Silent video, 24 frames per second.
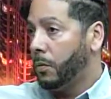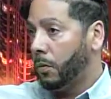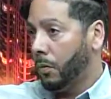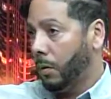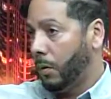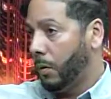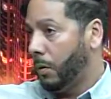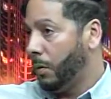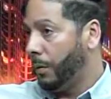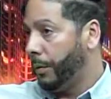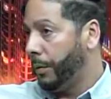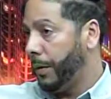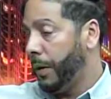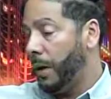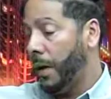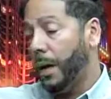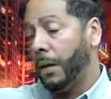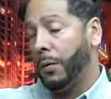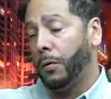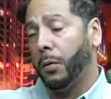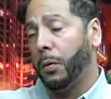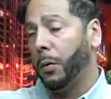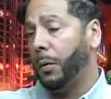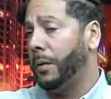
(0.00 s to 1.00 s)
So yeah,
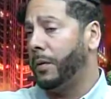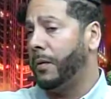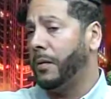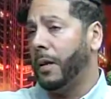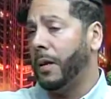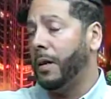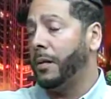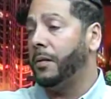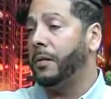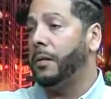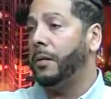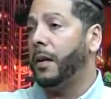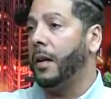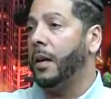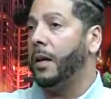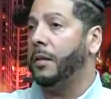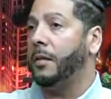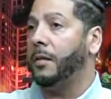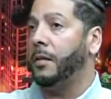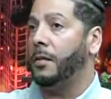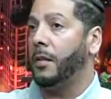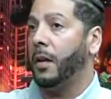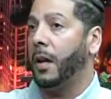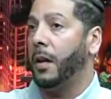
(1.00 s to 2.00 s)
so it's
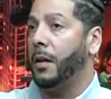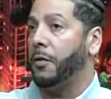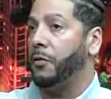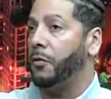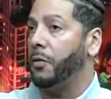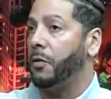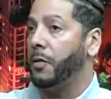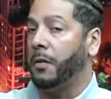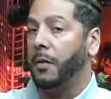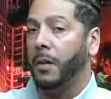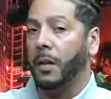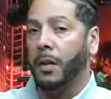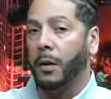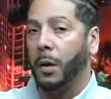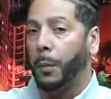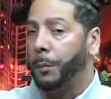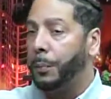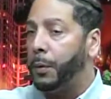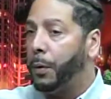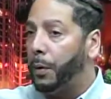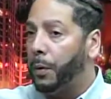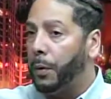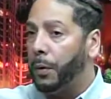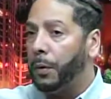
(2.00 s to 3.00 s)
the
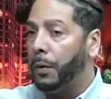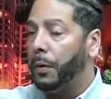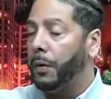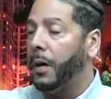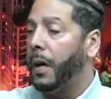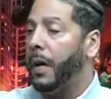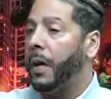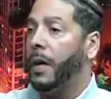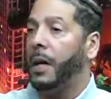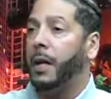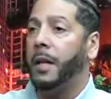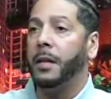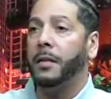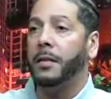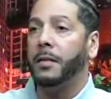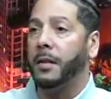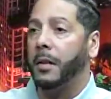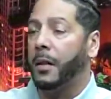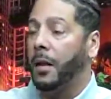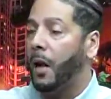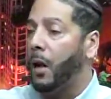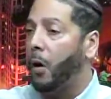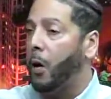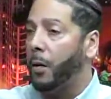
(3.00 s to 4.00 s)
computer age
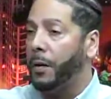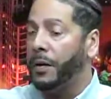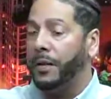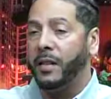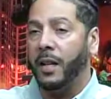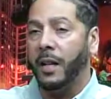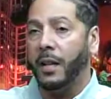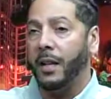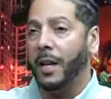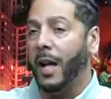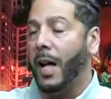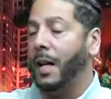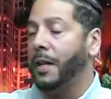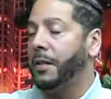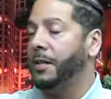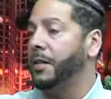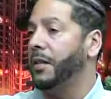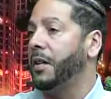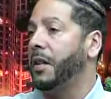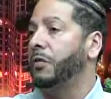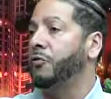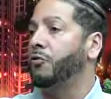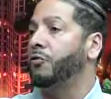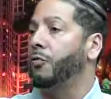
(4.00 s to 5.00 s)
and all the
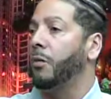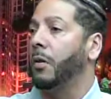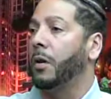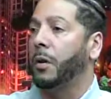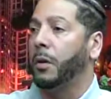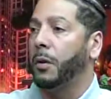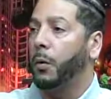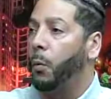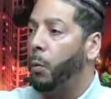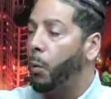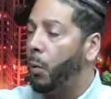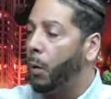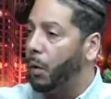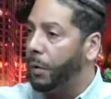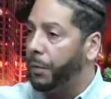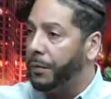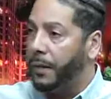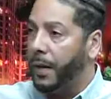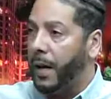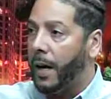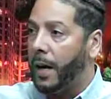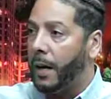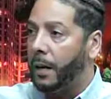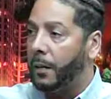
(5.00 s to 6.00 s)
technology has shrunken the world
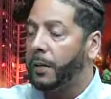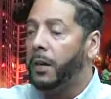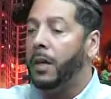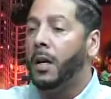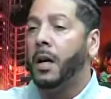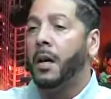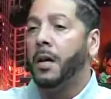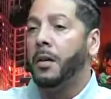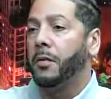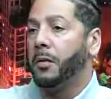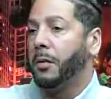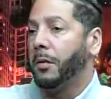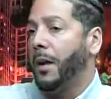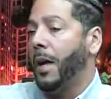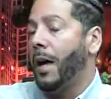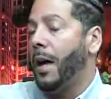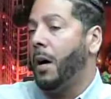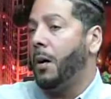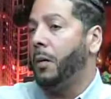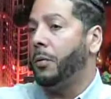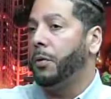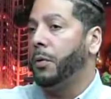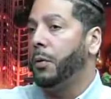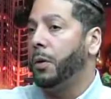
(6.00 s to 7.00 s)
down. So
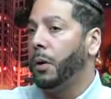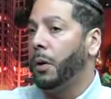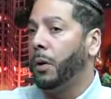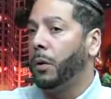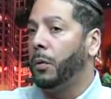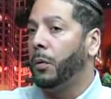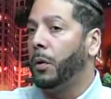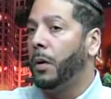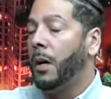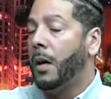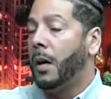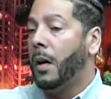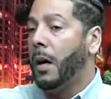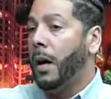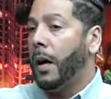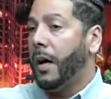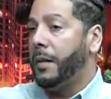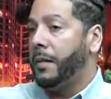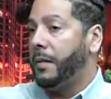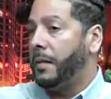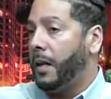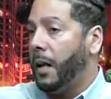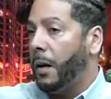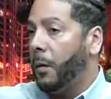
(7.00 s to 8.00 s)
now, you know,
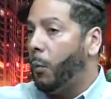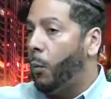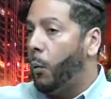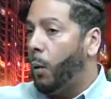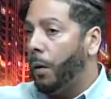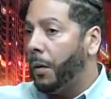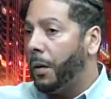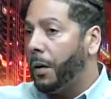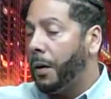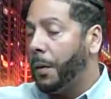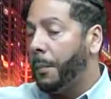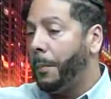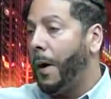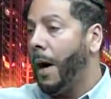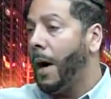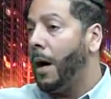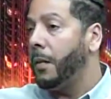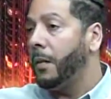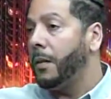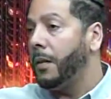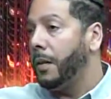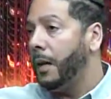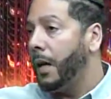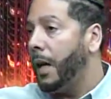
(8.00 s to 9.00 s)
instead of worrying
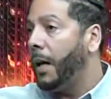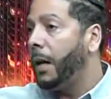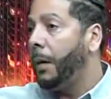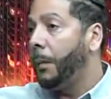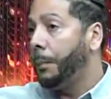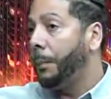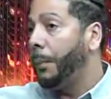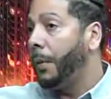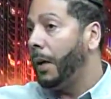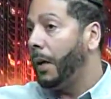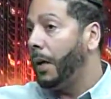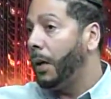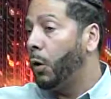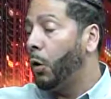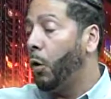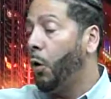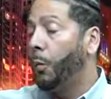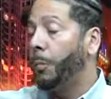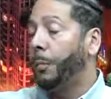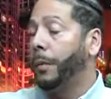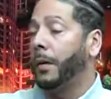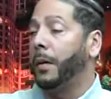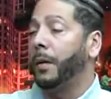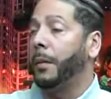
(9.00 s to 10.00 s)
about, the big
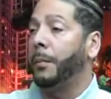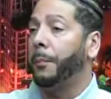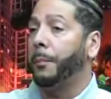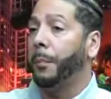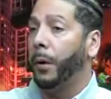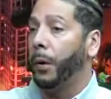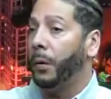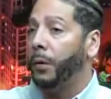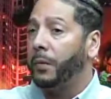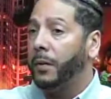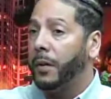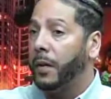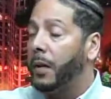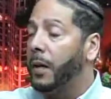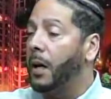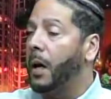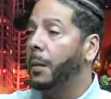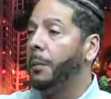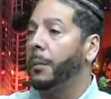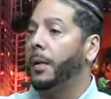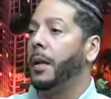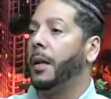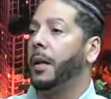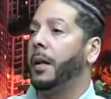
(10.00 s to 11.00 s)
corporate person to
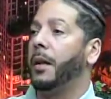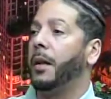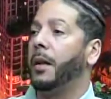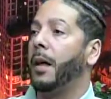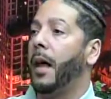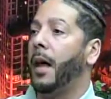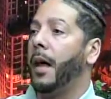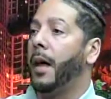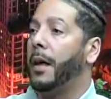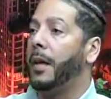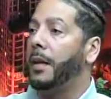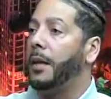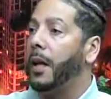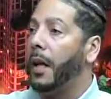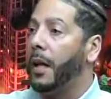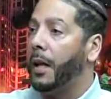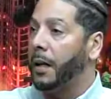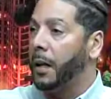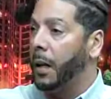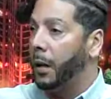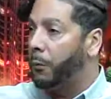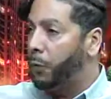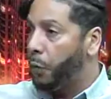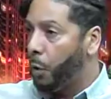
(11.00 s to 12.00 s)
come in
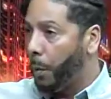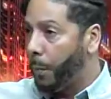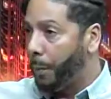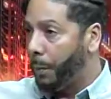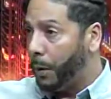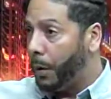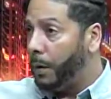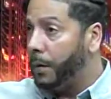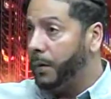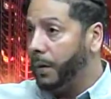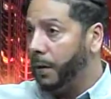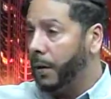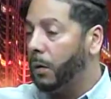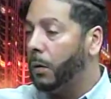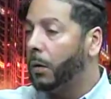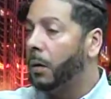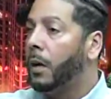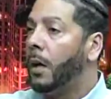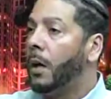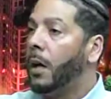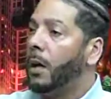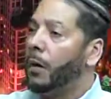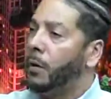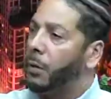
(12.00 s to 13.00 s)
and give you a book deal,
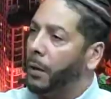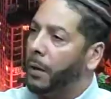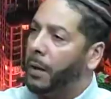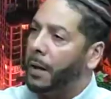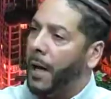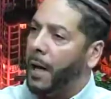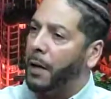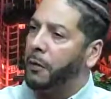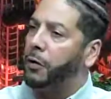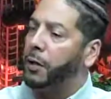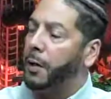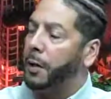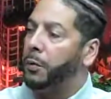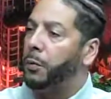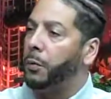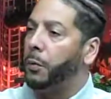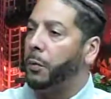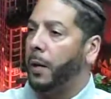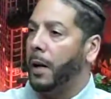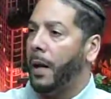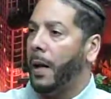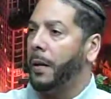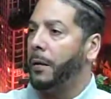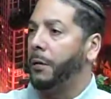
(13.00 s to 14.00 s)
you can actually do
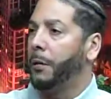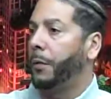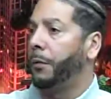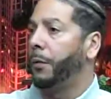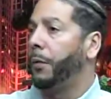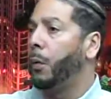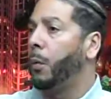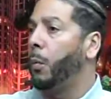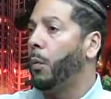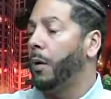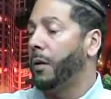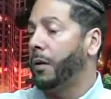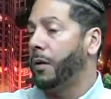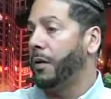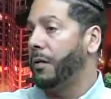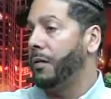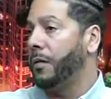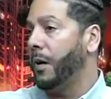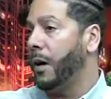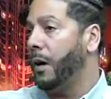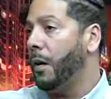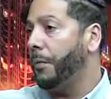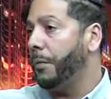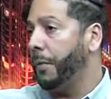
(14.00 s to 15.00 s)
a lot of the footwork
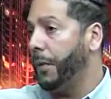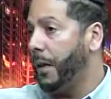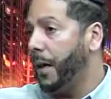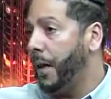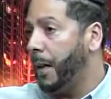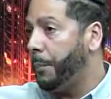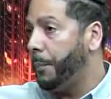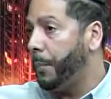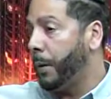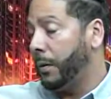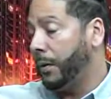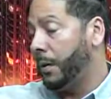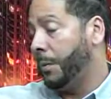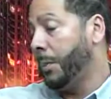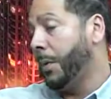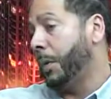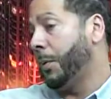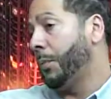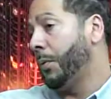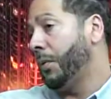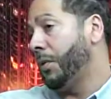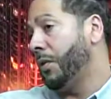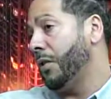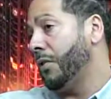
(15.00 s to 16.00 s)
yourself and then put them in a
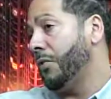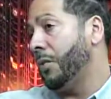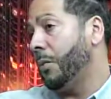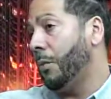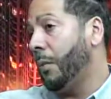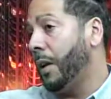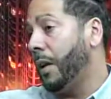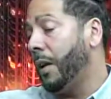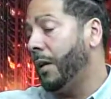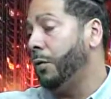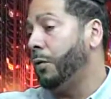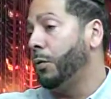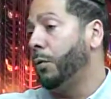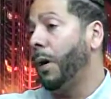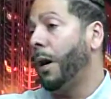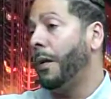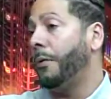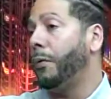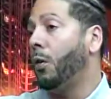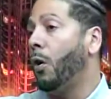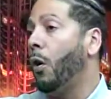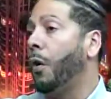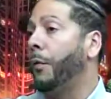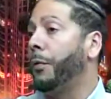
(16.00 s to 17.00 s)
position where they do have
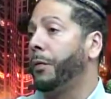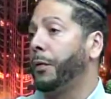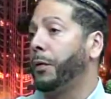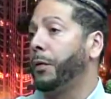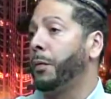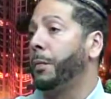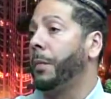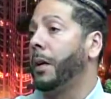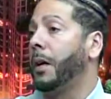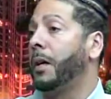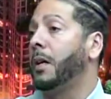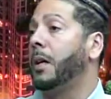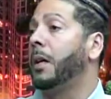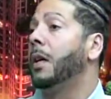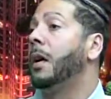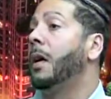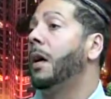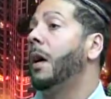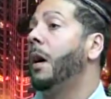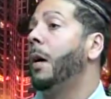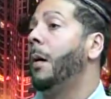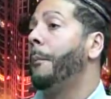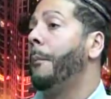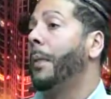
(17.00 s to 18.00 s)
to offer you money,
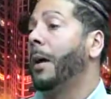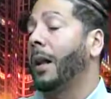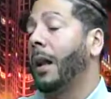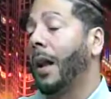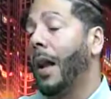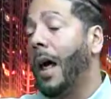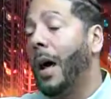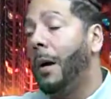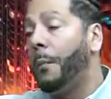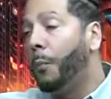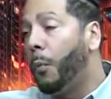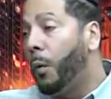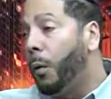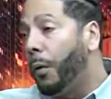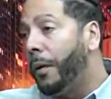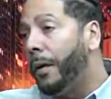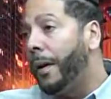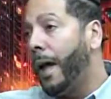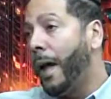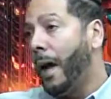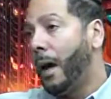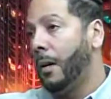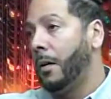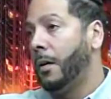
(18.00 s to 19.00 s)
but a lot more
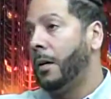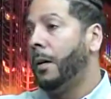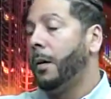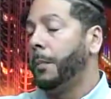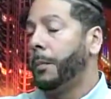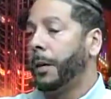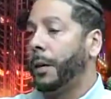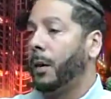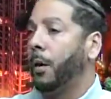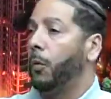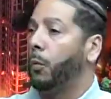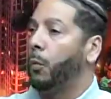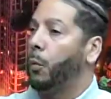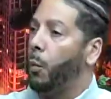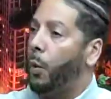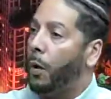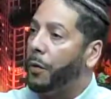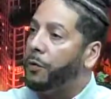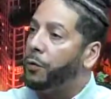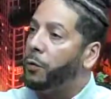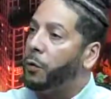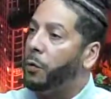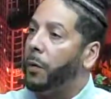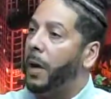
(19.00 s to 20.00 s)
now. Because
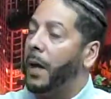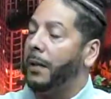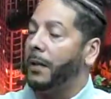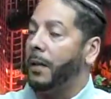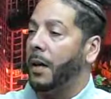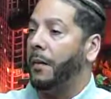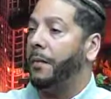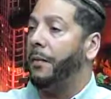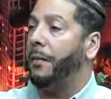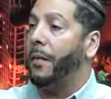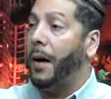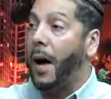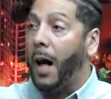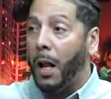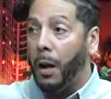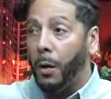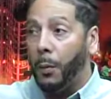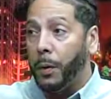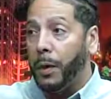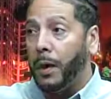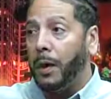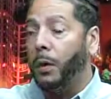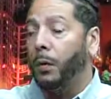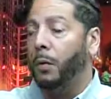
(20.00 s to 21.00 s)
once you got that
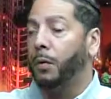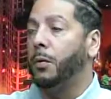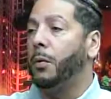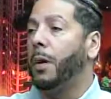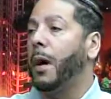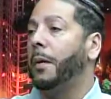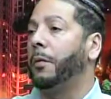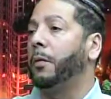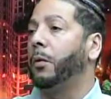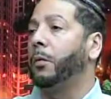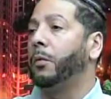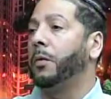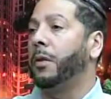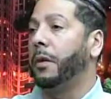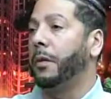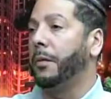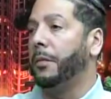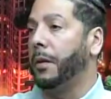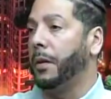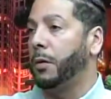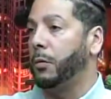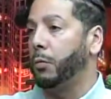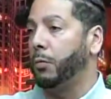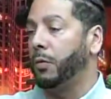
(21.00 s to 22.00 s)
following, or you have those
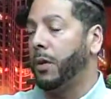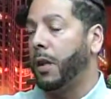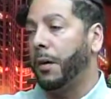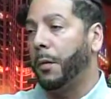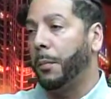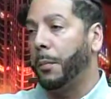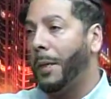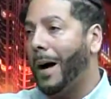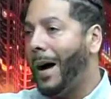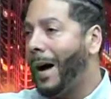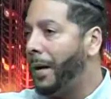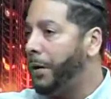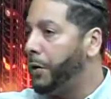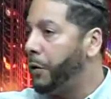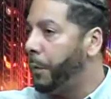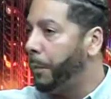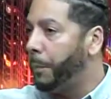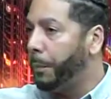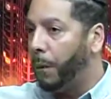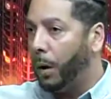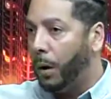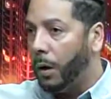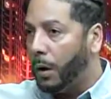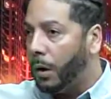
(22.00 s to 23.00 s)
individuals that are buying your
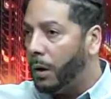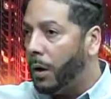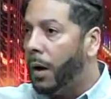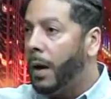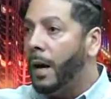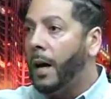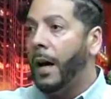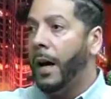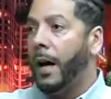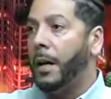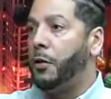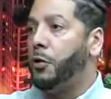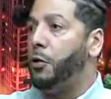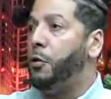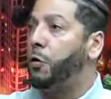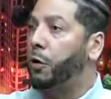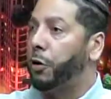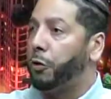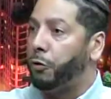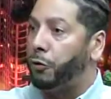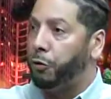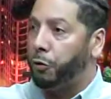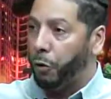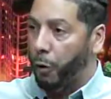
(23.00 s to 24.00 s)
book, and you
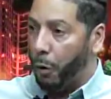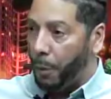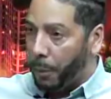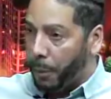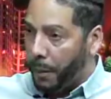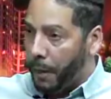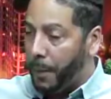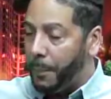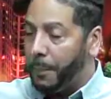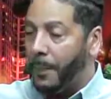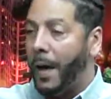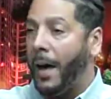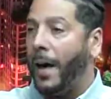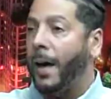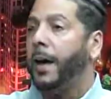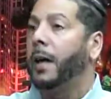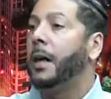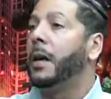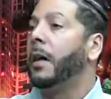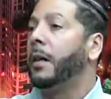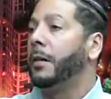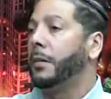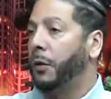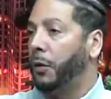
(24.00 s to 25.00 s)
can show them
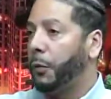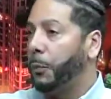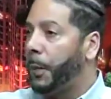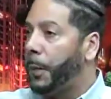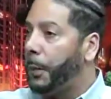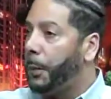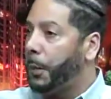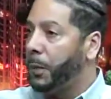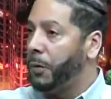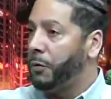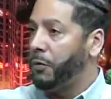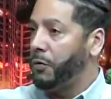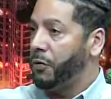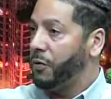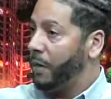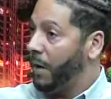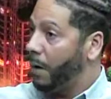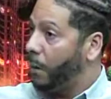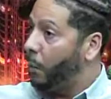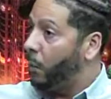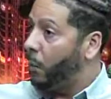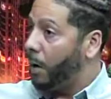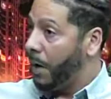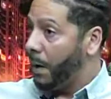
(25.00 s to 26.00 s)
that there's people interested
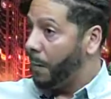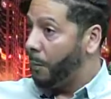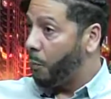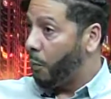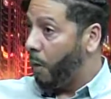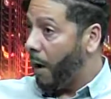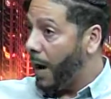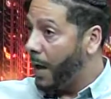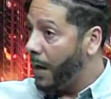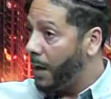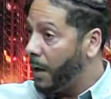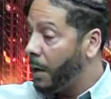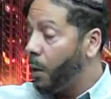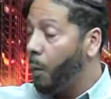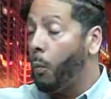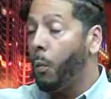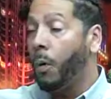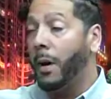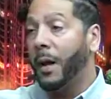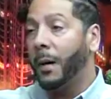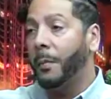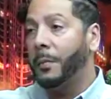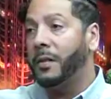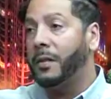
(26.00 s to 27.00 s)
in what I'm writing or
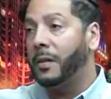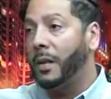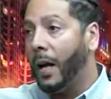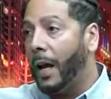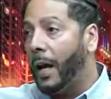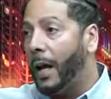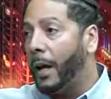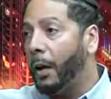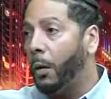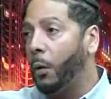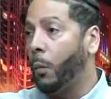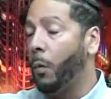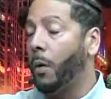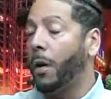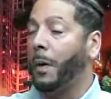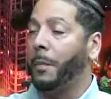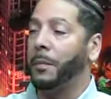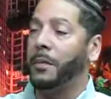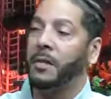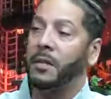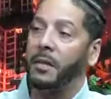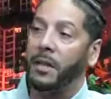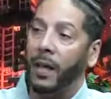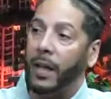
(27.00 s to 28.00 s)
what I'm saying or what I'm
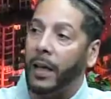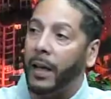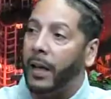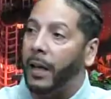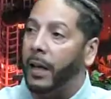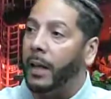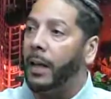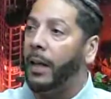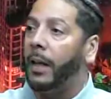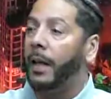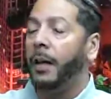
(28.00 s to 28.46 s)
singing,